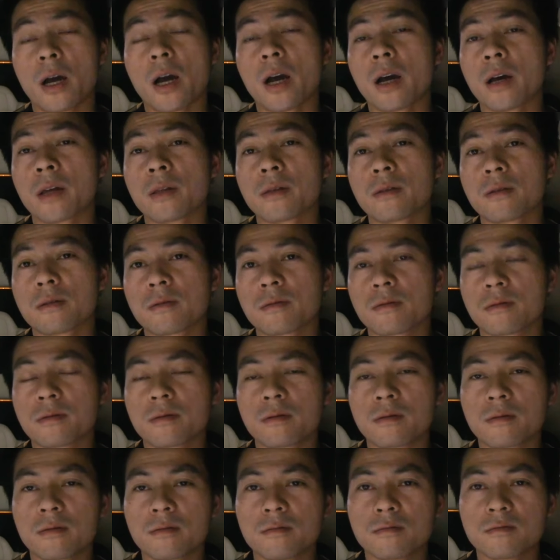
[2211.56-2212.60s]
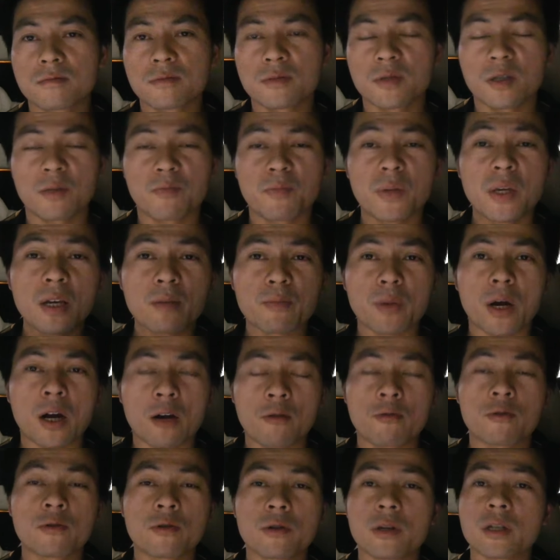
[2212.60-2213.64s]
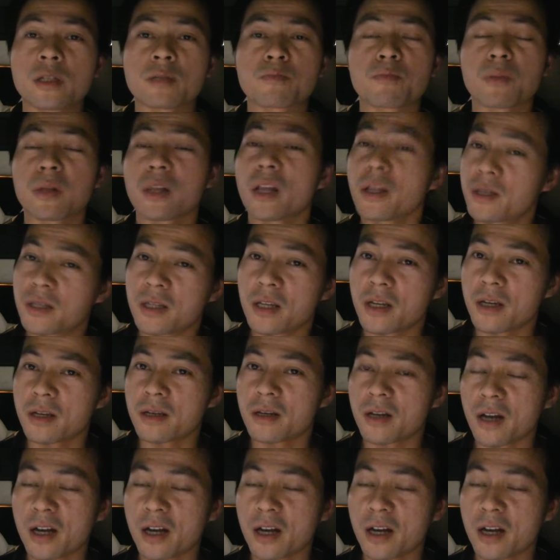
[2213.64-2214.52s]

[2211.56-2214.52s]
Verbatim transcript: and the peak power is plenty.